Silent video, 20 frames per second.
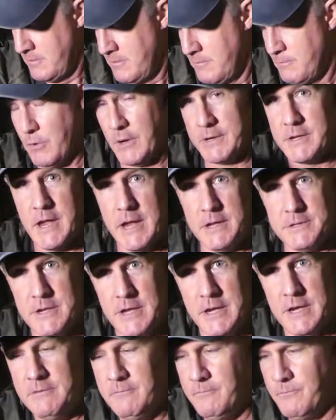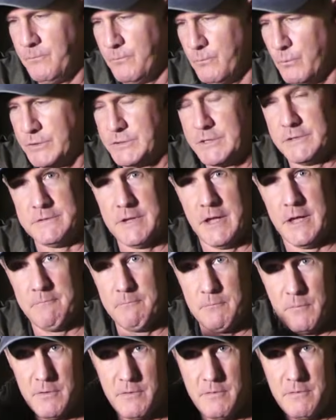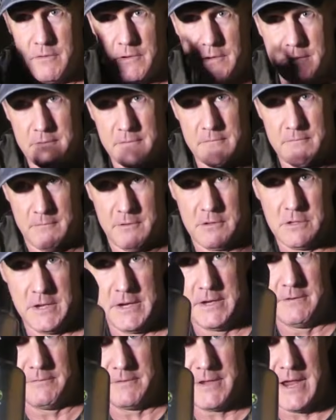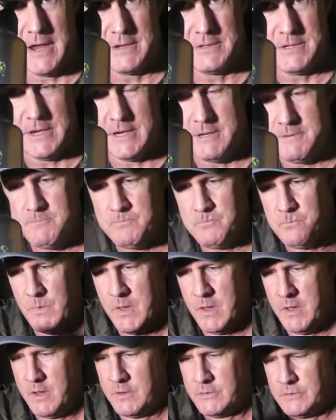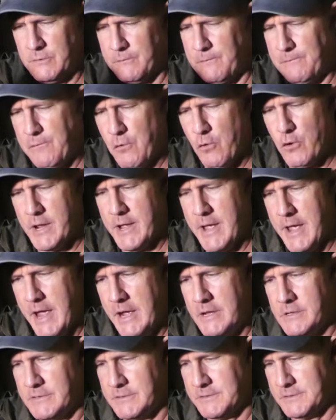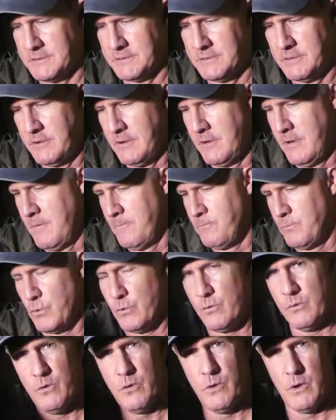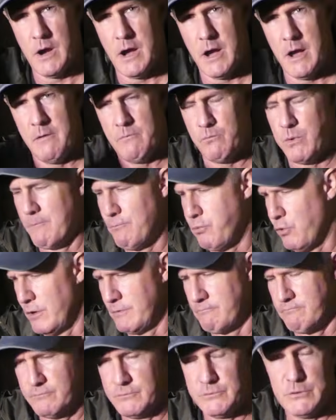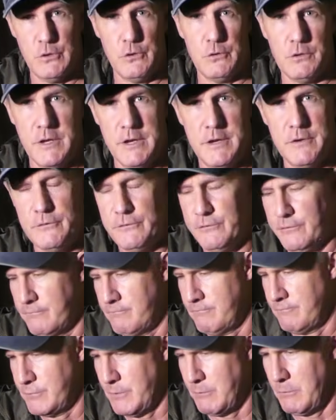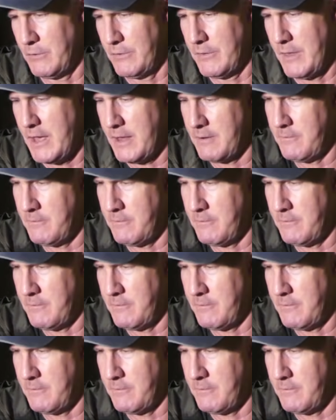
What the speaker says: My canteen, which is a clean canteen, it's a 40 ounce or 1.2 litres, something like that.